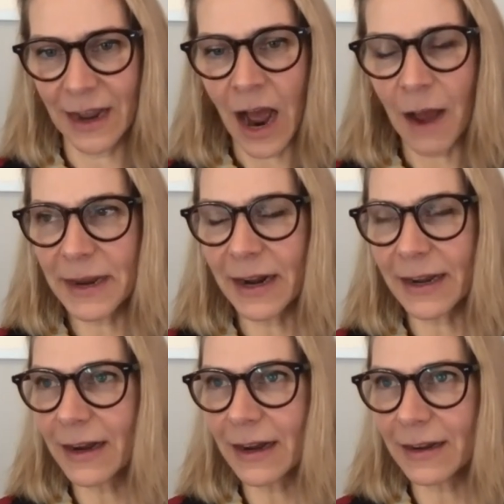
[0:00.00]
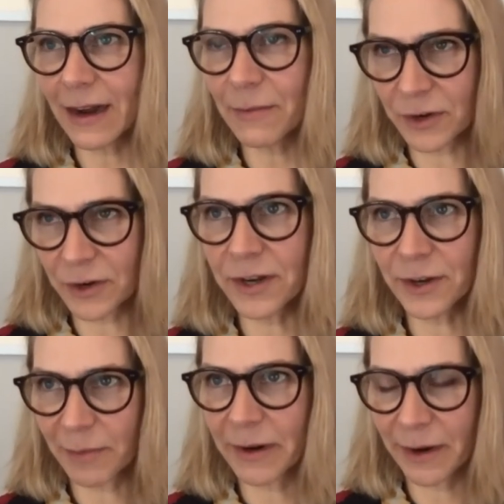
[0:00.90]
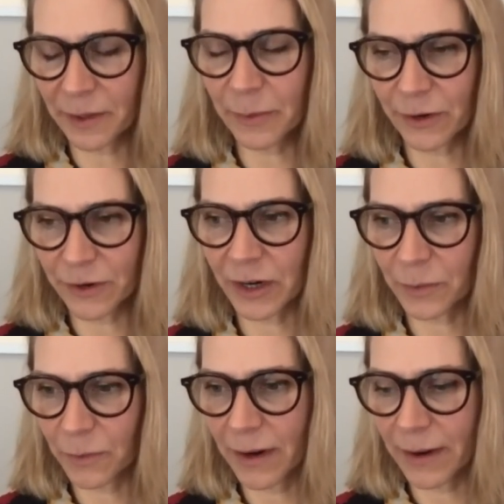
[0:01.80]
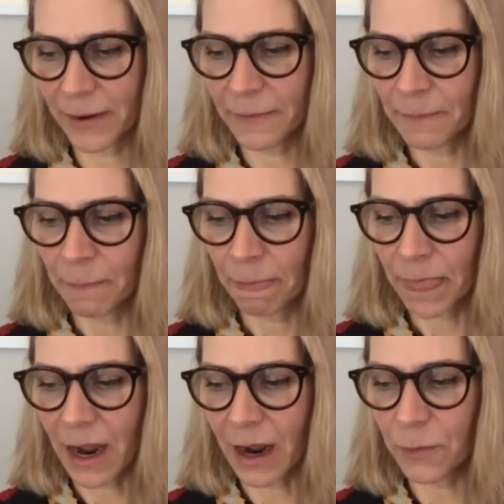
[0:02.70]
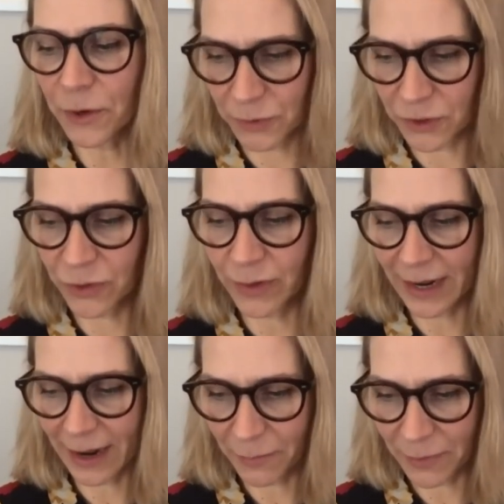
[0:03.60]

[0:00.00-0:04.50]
I mean, I was going to talk about another project where I worked with Julianne.